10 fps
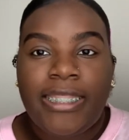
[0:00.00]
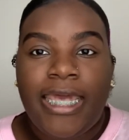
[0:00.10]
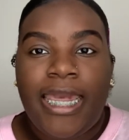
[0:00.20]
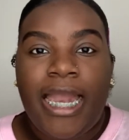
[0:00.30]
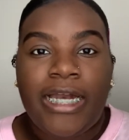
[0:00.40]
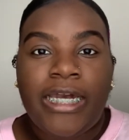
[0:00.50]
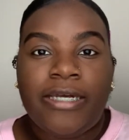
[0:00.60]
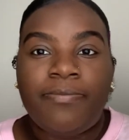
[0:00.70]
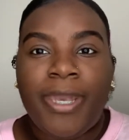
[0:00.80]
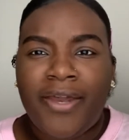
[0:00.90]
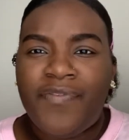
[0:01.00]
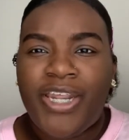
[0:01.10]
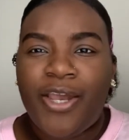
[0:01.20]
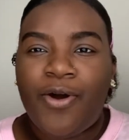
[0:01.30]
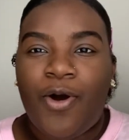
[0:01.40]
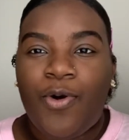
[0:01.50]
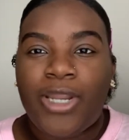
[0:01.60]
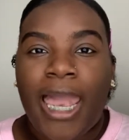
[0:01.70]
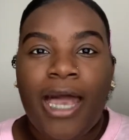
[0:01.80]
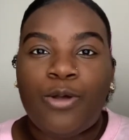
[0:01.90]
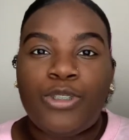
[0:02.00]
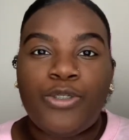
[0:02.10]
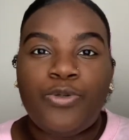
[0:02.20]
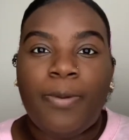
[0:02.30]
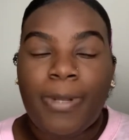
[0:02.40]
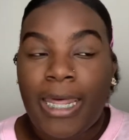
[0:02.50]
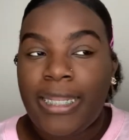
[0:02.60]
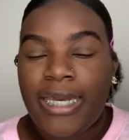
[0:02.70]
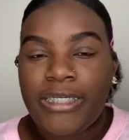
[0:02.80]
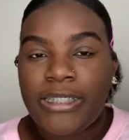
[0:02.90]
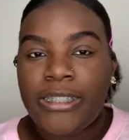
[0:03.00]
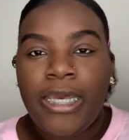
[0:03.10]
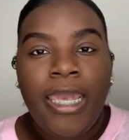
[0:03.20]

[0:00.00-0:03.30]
that I make a video on how to apply lashes,